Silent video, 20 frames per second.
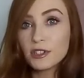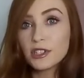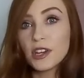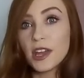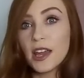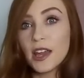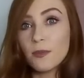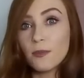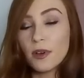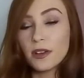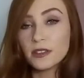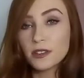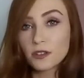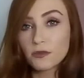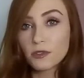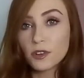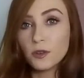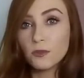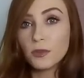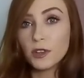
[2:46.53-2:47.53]
shape as
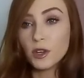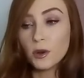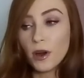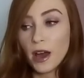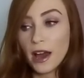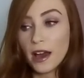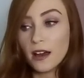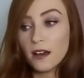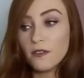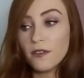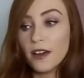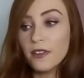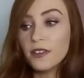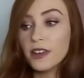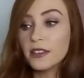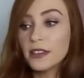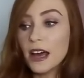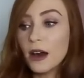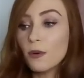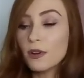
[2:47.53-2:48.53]
the room that you have and
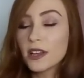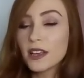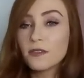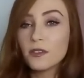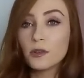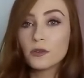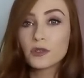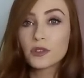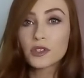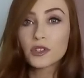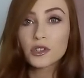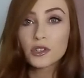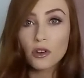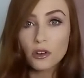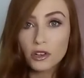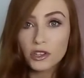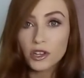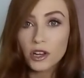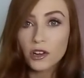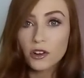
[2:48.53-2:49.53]
then that will give you
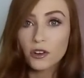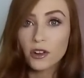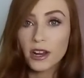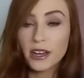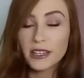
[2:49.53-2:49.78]
such a good